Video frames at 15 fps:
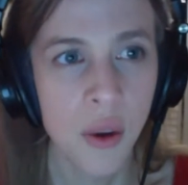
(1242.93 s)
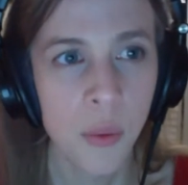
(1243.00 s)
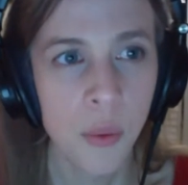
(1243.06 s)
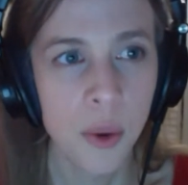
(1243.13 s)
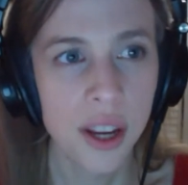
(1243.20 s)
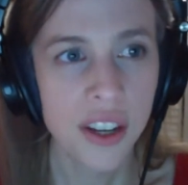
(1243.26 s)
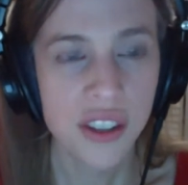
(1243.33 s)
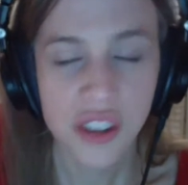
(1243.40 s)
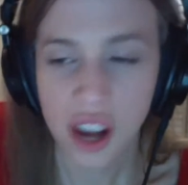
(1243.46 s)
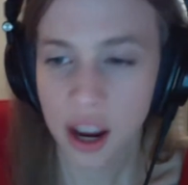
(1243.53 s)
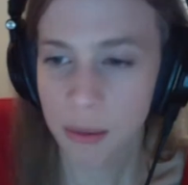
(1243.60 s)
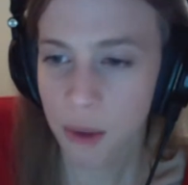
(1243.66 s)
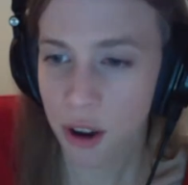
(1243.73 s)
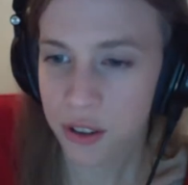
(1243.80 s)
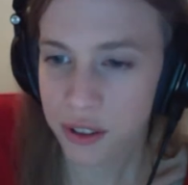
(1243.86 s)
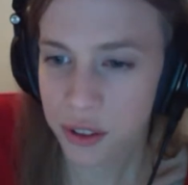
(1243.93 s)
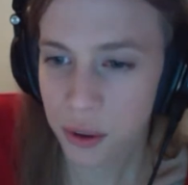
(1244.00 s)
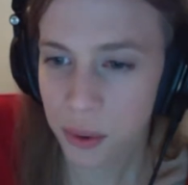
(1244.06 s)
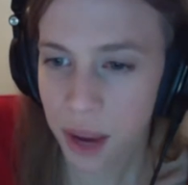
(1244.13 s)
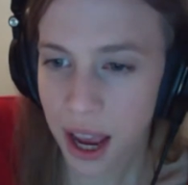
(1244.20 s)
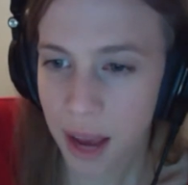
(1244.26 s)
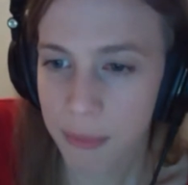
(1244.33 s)
which I'm
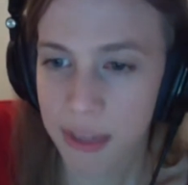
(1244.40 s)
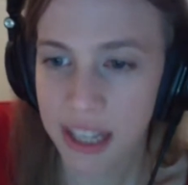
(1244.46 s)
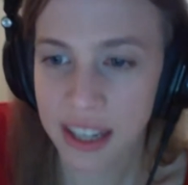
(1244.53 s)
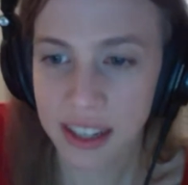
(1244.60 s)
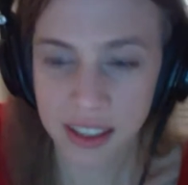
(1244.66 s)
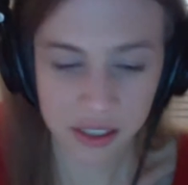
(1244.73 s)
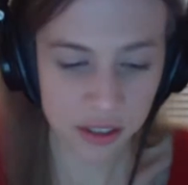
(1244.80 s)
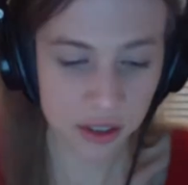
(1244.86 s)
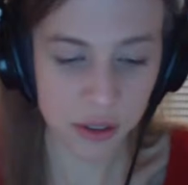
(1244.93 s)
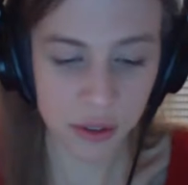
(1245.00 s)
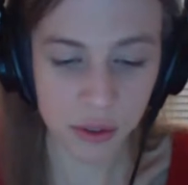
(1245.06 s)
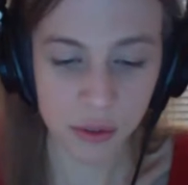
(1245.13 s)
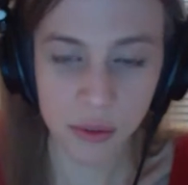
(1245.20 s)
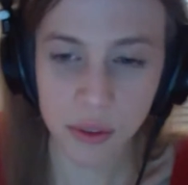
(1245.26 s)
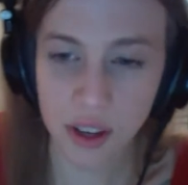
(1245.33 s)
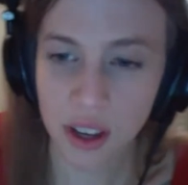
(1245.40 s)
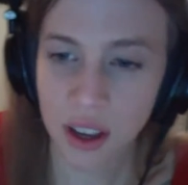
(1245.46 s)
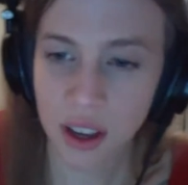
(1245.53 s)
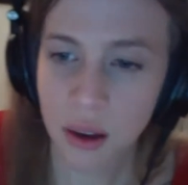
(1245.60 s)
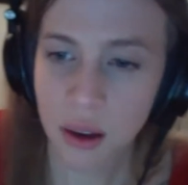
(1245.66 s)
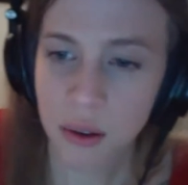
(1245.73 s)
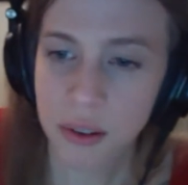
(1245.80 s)
also happy to
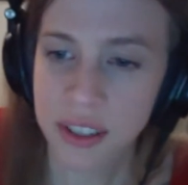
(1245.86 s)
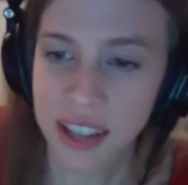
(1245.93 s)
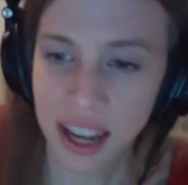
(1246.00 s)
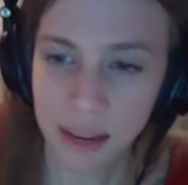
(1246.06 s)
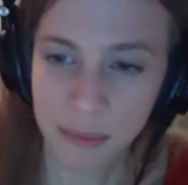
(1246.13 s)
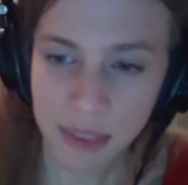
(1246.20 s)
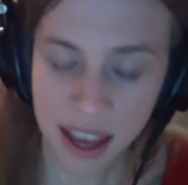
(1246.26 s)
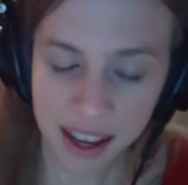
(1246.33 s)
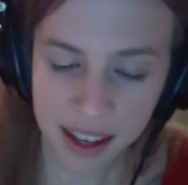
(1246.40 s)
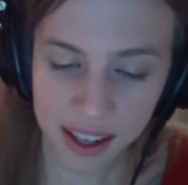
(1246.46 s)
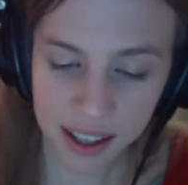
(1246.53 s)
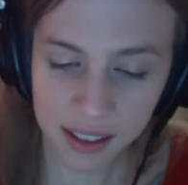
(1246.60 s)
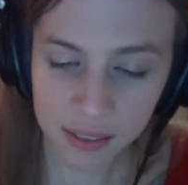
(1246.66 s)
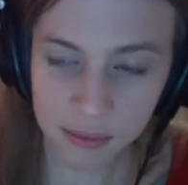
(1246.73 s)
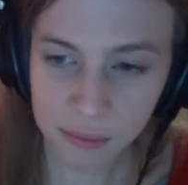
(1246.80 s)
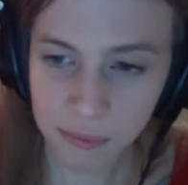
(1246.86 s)
type that in.